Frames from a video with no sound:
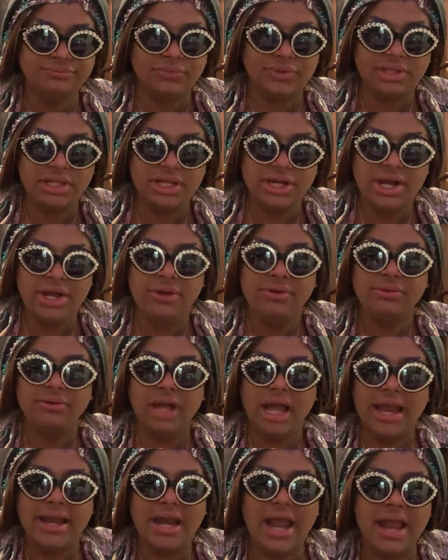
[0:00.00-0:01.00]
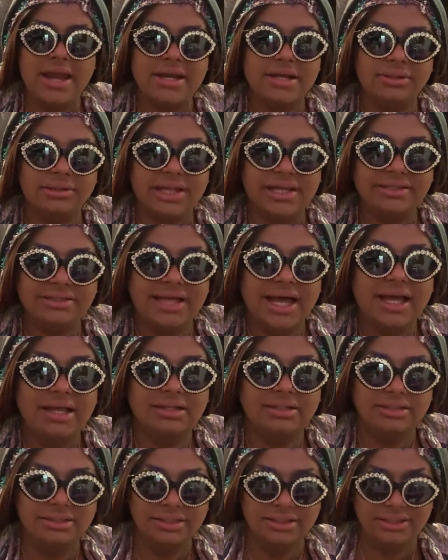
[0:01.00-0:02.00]
You know, I don't like that.
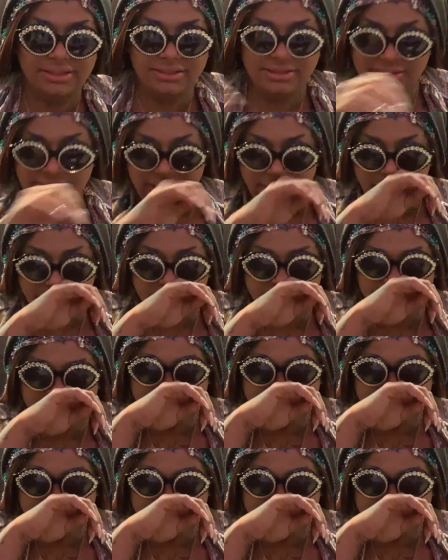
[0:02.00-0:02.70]
So,